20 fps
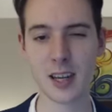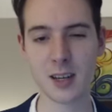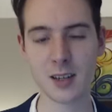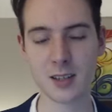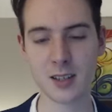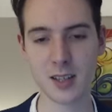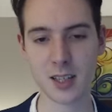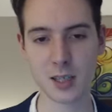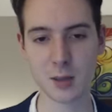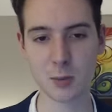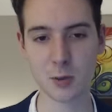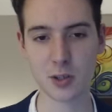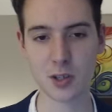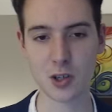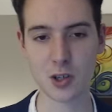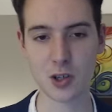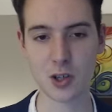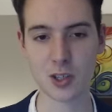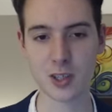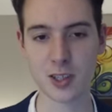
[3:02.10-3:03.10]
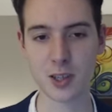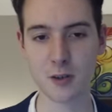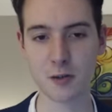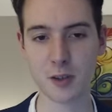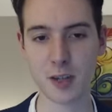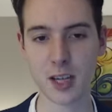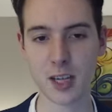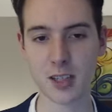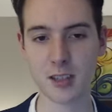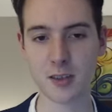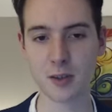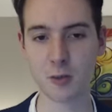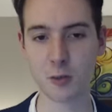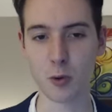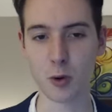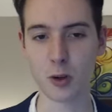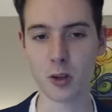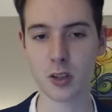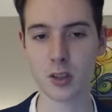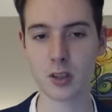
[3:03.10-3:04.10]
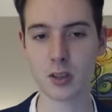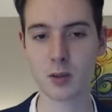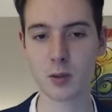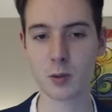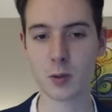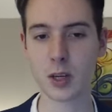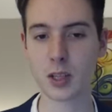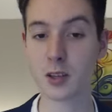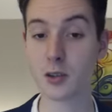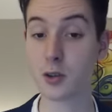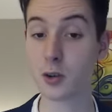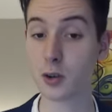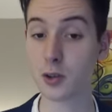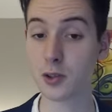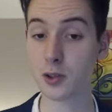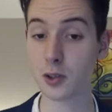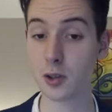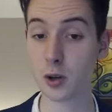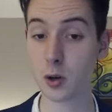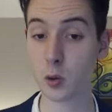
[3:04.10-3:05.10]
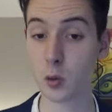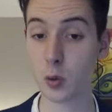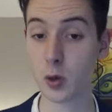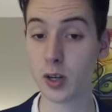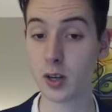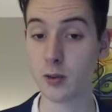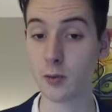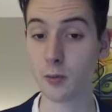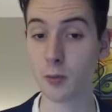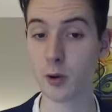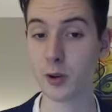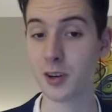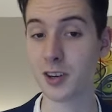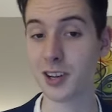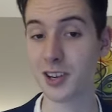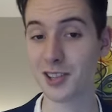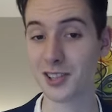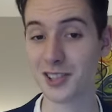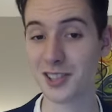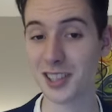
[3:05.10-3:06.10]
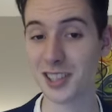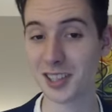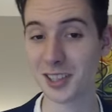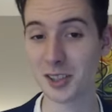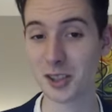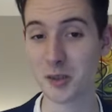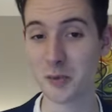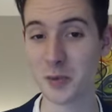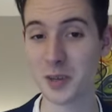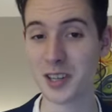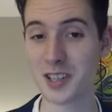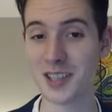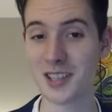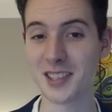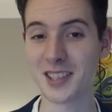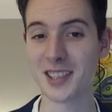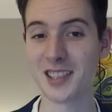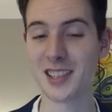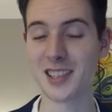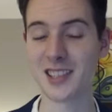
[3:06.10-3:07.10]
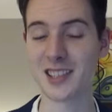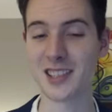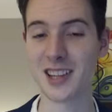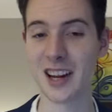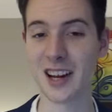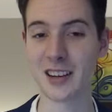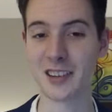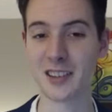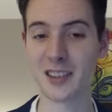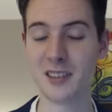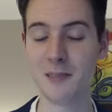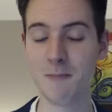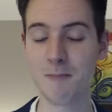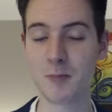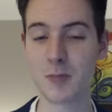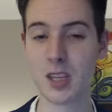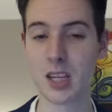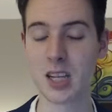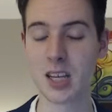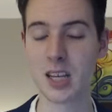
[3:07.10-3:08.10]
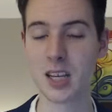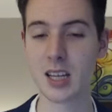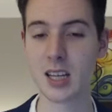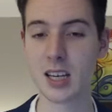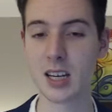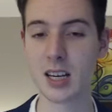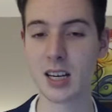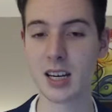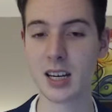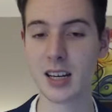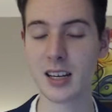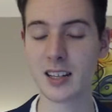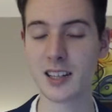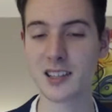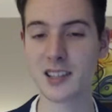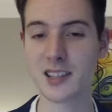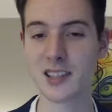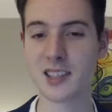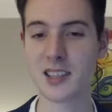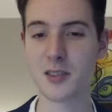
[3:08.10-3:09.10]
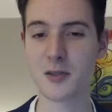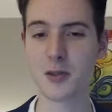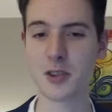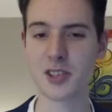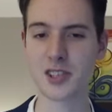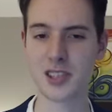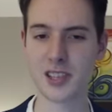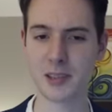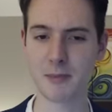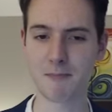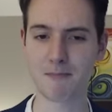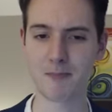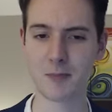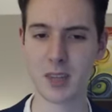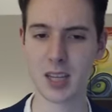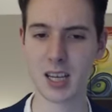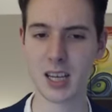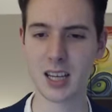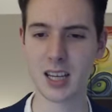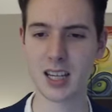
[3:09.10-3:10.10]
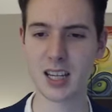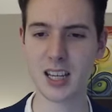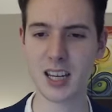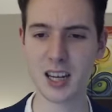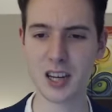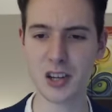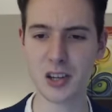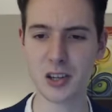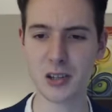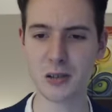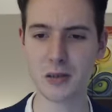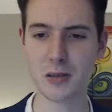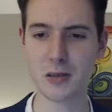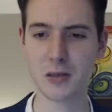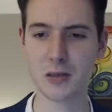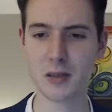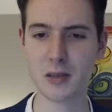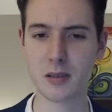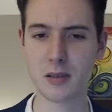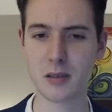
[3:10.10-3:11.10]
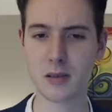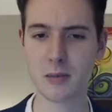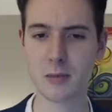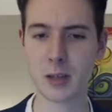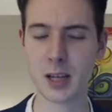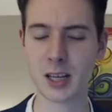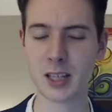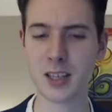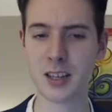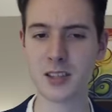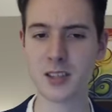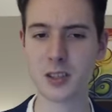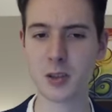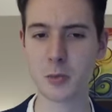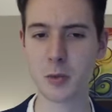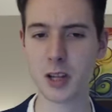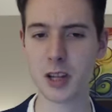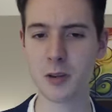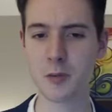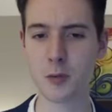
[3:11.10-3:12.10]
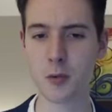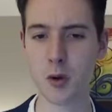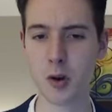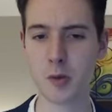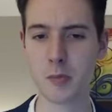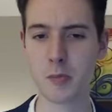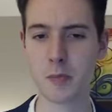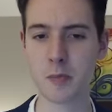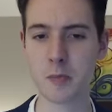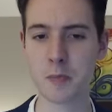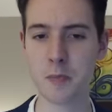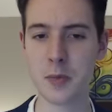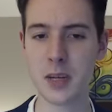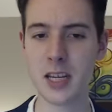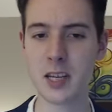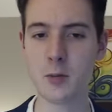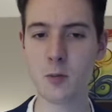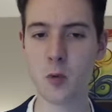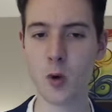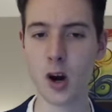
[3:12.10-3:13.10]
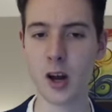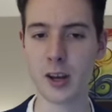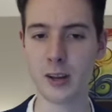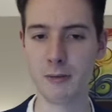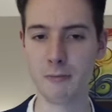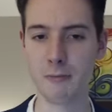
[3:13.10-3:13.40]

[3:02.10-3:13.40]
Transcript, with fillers: in this position, instead of taking the rook, white could also go queen f one. There's still two pieces in this diagonal. And this is interesting. Here, black needs to play rook b one.